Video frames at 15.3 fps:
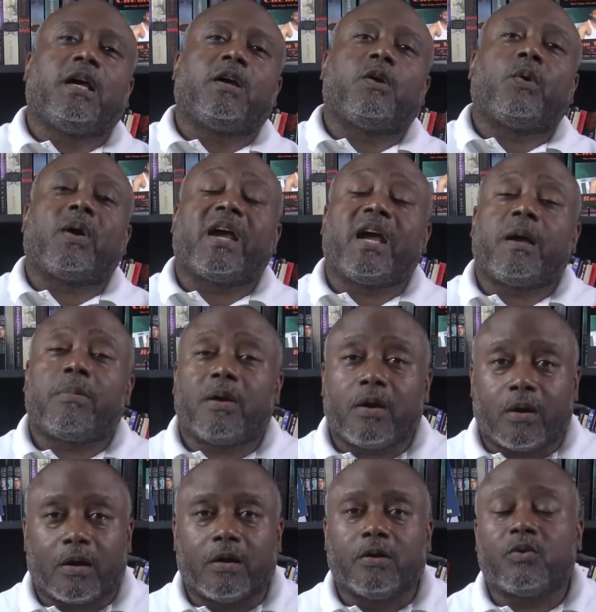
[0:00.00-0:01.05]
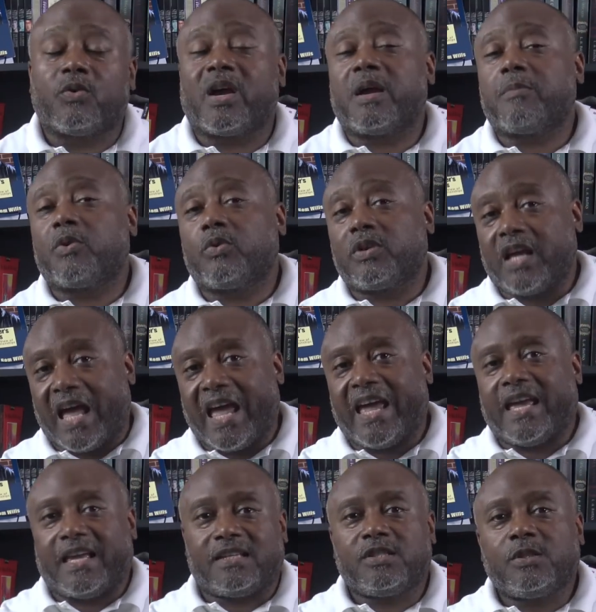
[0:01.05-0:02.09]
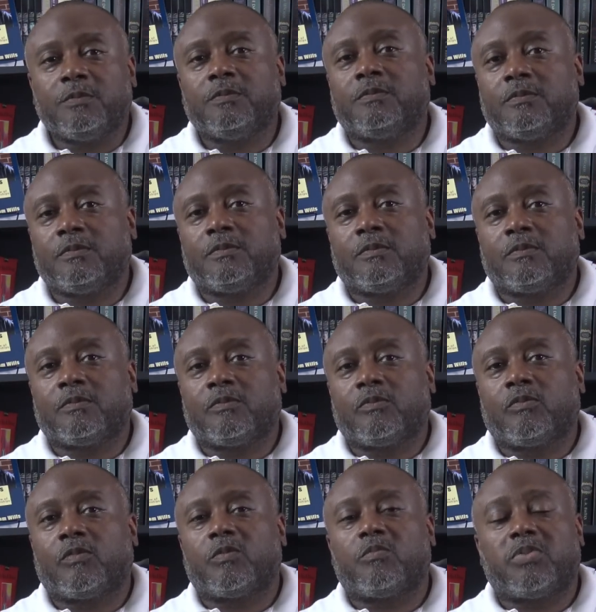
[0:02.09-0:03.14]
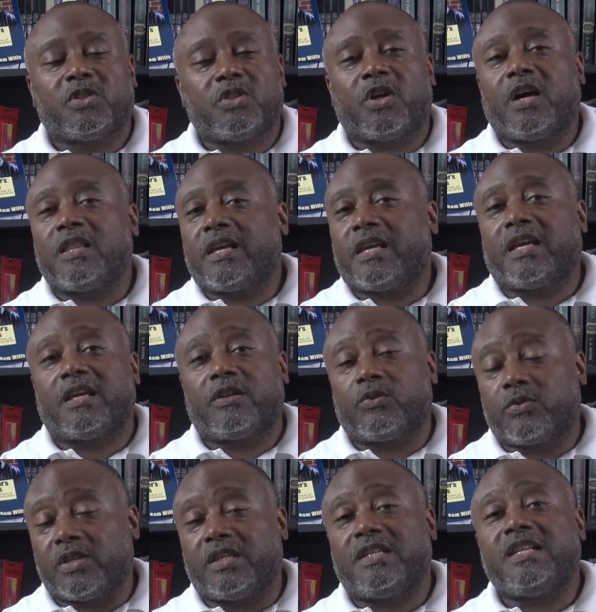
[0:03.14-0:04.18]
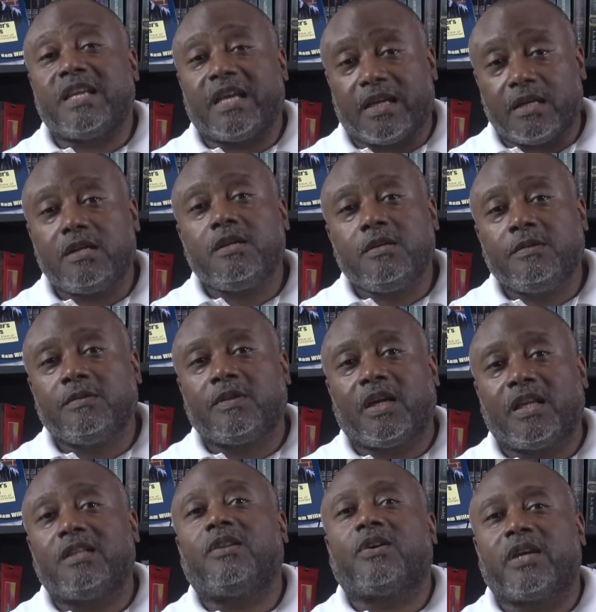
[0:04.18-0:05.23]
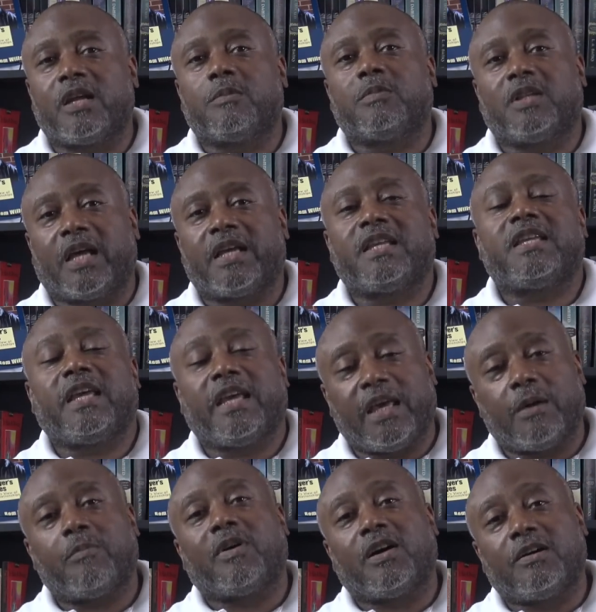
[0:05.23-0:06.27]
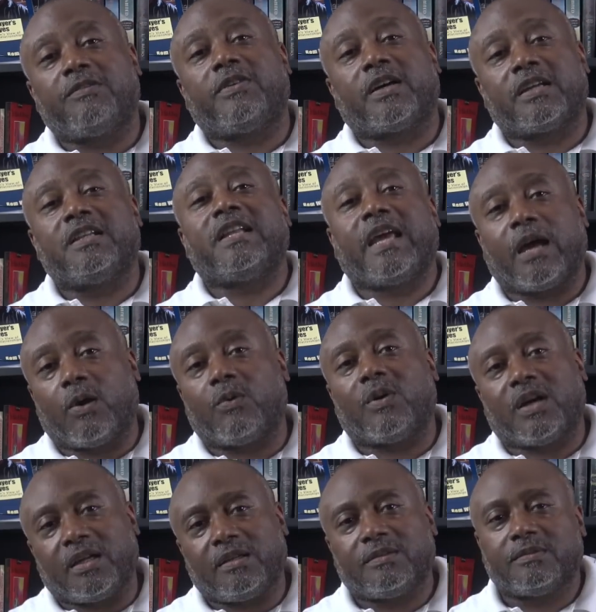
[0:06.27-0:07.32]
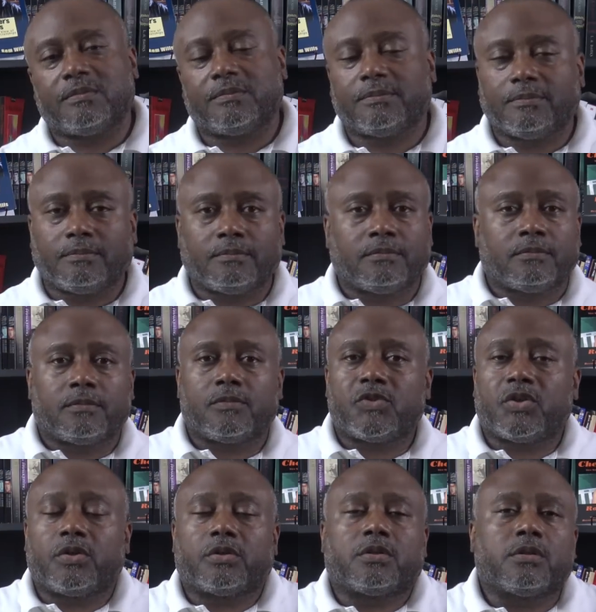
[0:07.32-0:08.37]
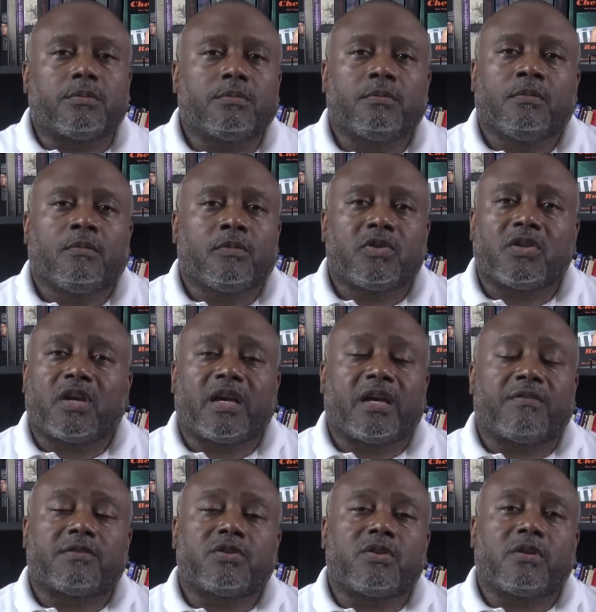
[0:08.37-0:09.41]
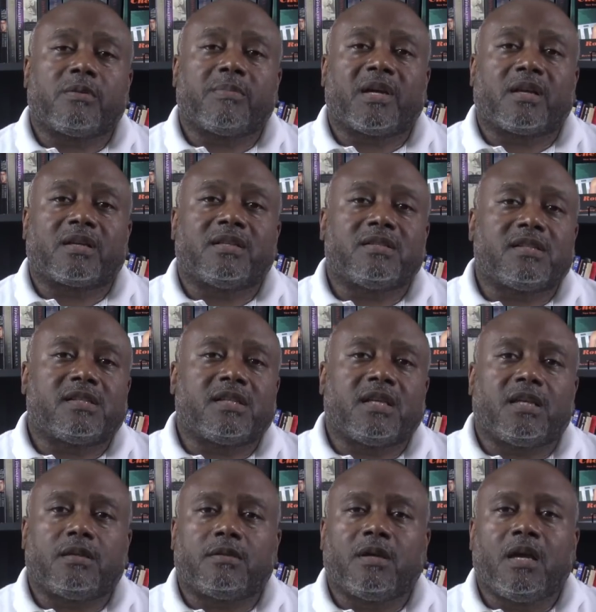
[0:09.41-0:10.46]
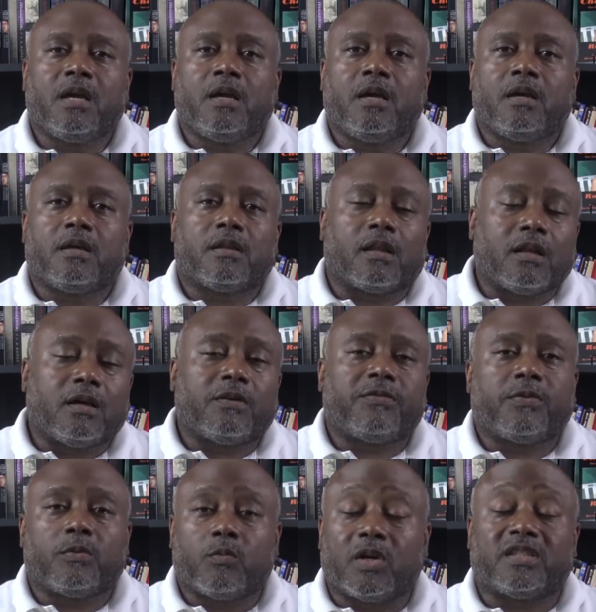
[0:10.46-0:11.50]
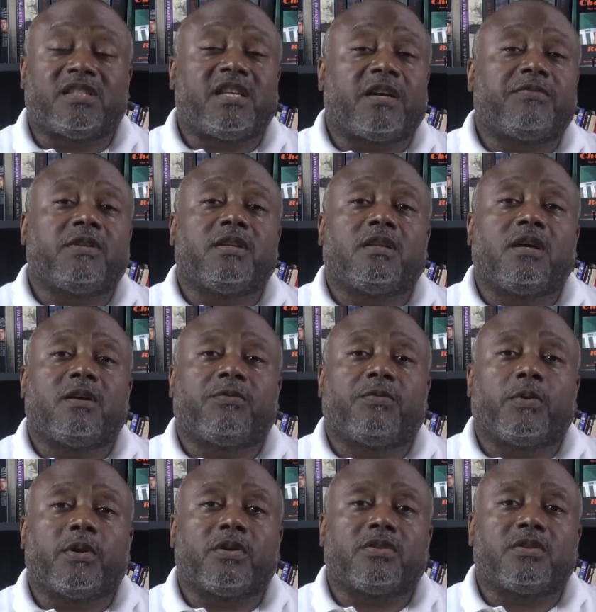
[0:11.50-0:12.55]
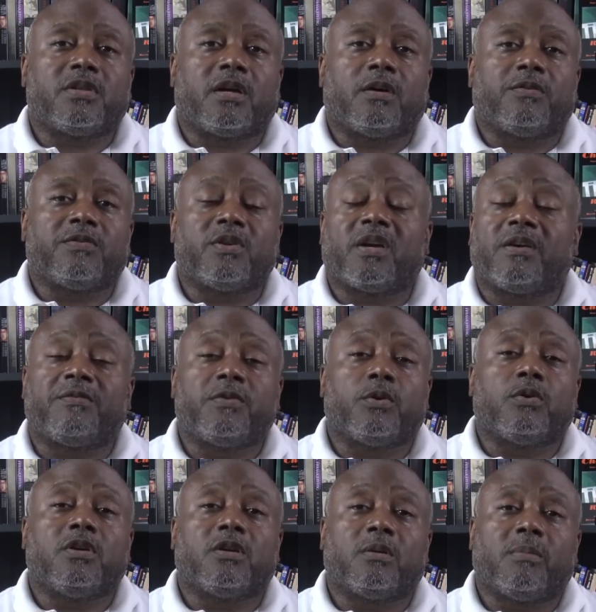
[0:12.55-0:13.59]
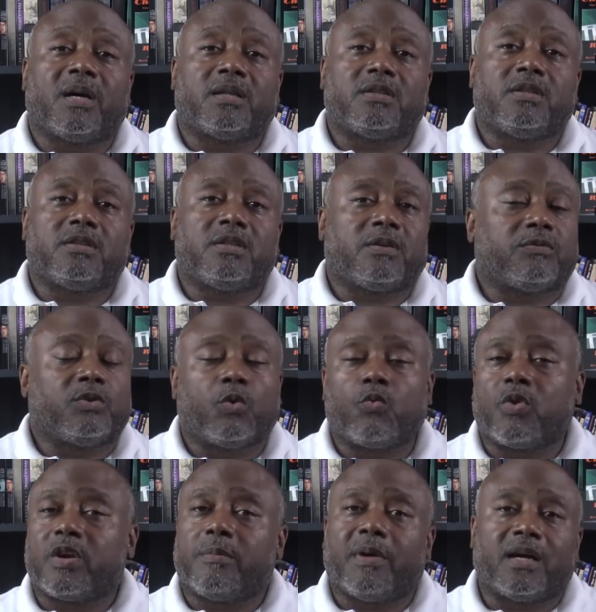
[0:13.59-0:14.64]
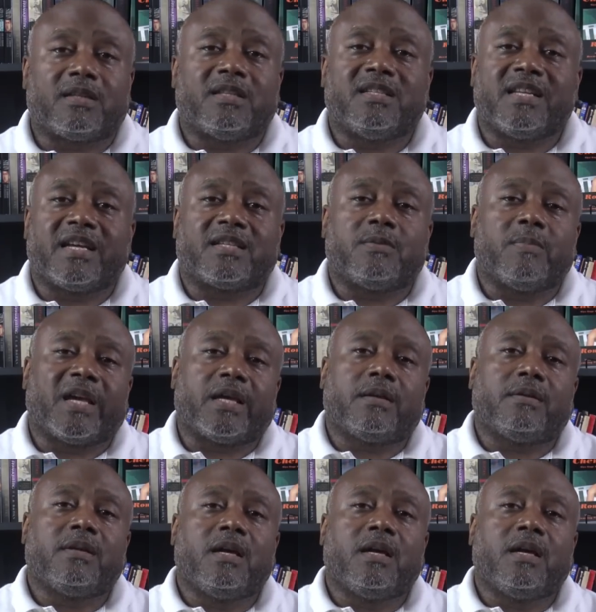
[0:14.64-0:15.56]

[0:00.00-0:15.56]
Grab her, grab her on the ass. Put your other hand on your dick and look at him like, yeah, motherfucker, now what? Seriously. You gotta have a certain amount of conceit, love, for, well, definitely love for yourself. You gotta feel good about yourself. Don't worry about the next man.